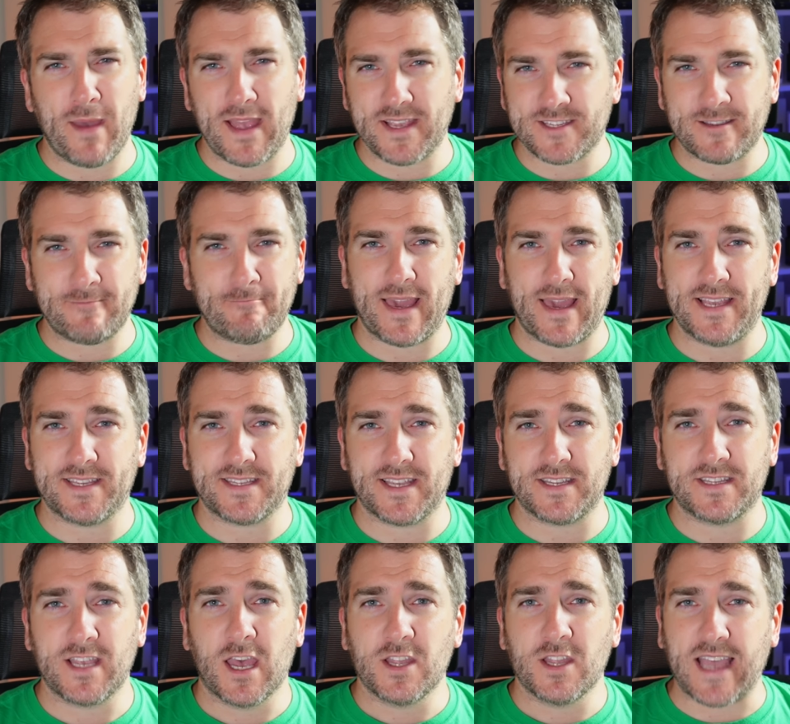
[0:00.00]
bits and
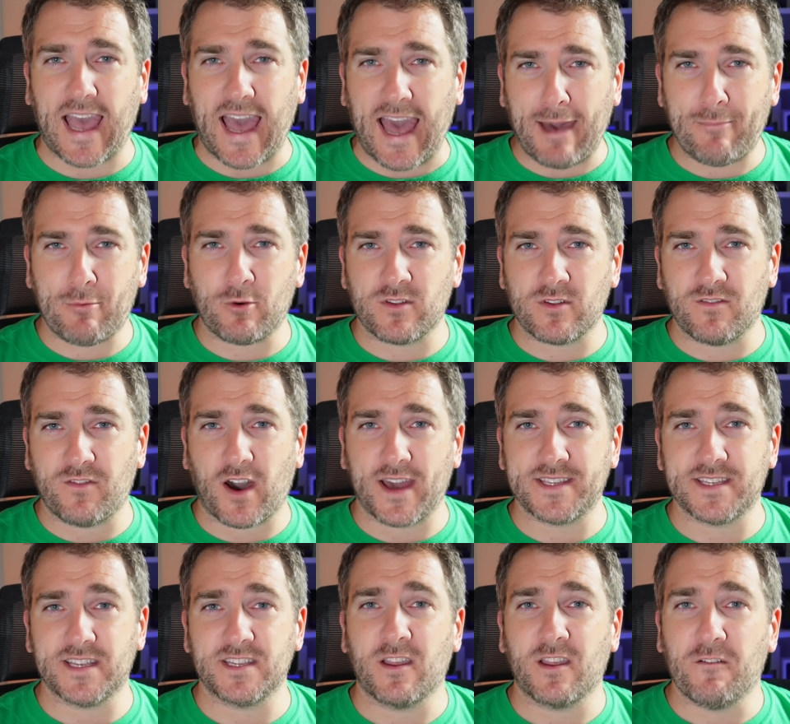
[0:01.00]
pieces to Apple
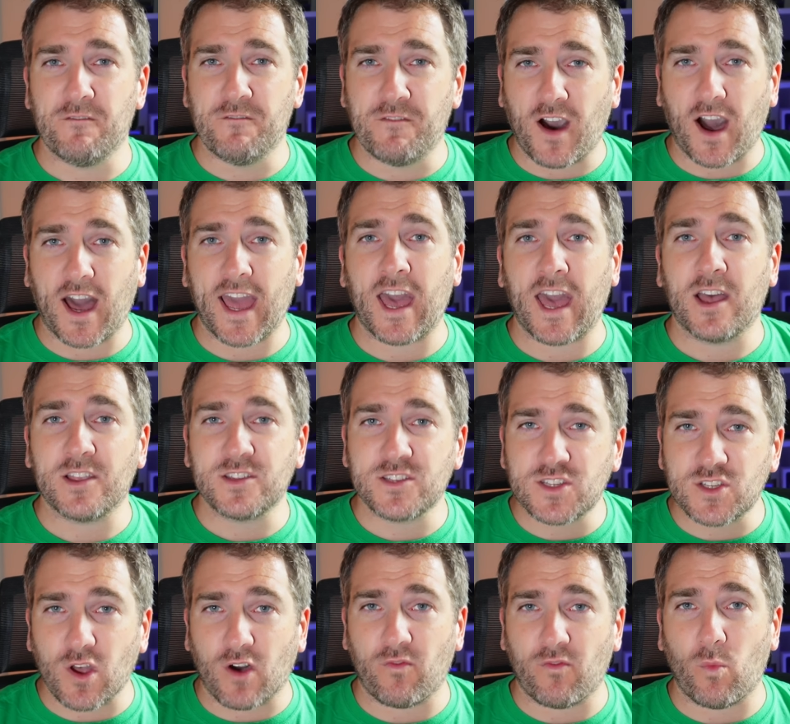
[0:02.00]
devices via
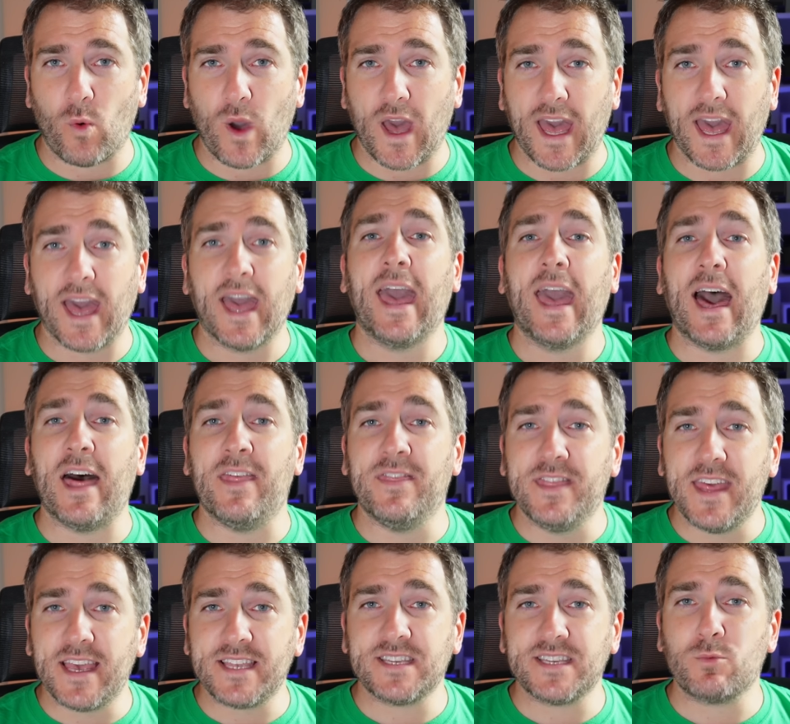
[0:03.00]
software. And
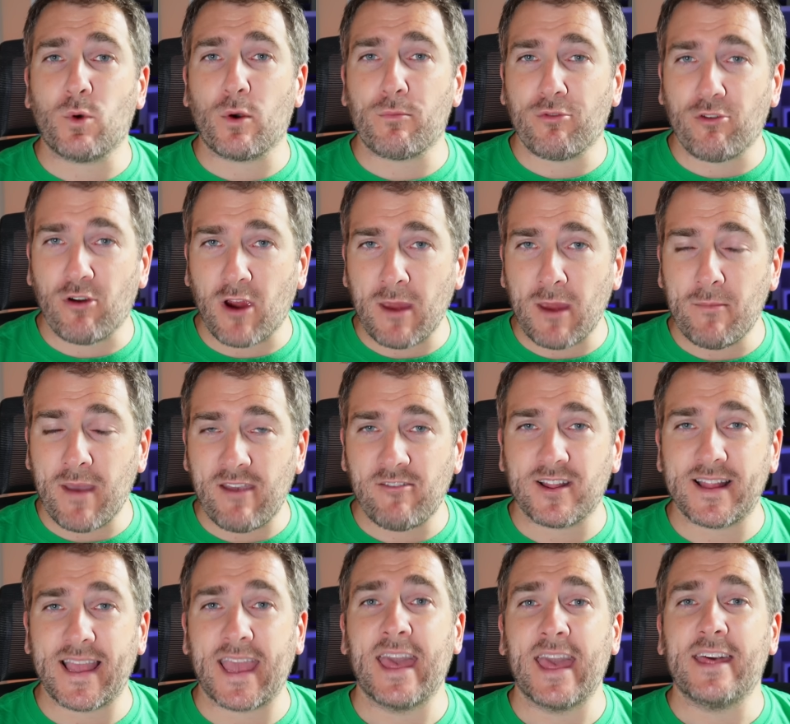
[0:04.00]
this is what
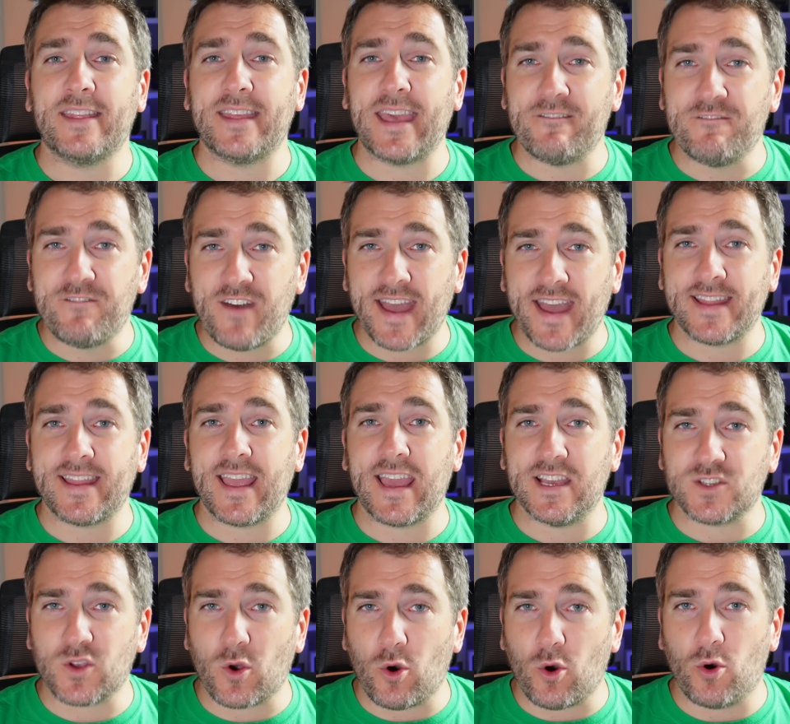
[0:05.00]
primarily the event
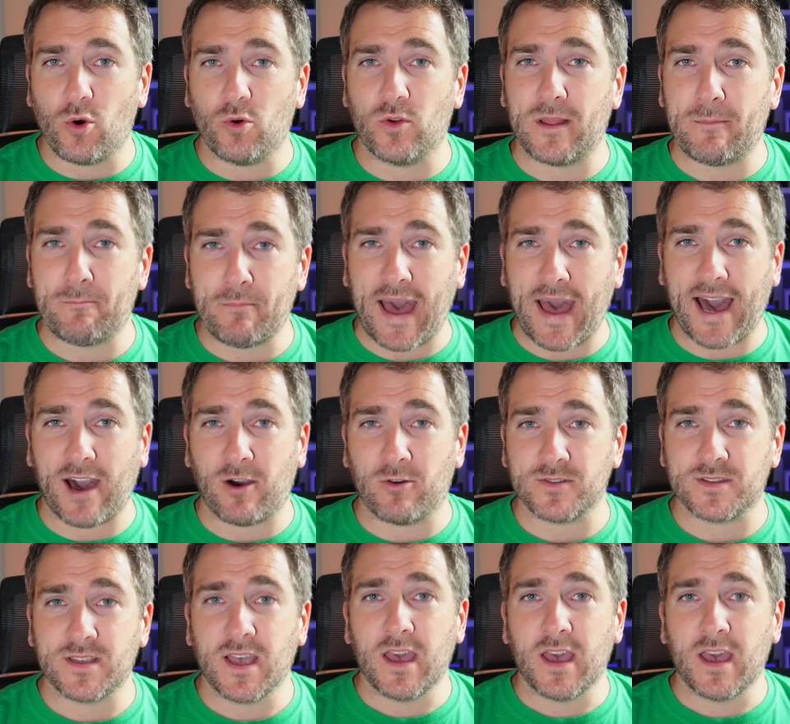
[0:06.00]
is all about.